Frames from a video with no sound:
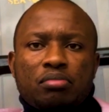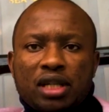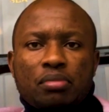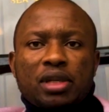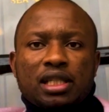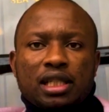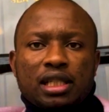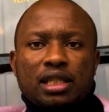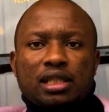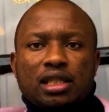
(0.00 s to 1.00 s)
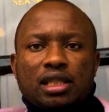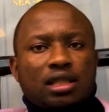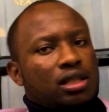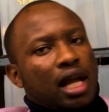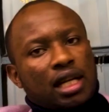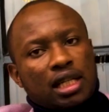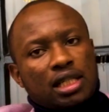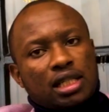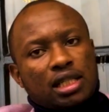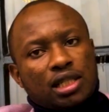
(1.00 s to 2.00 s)
big businesses started
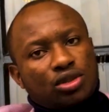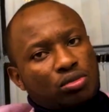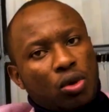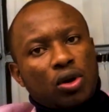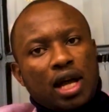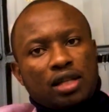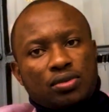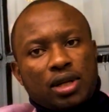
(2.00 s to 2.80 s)
small as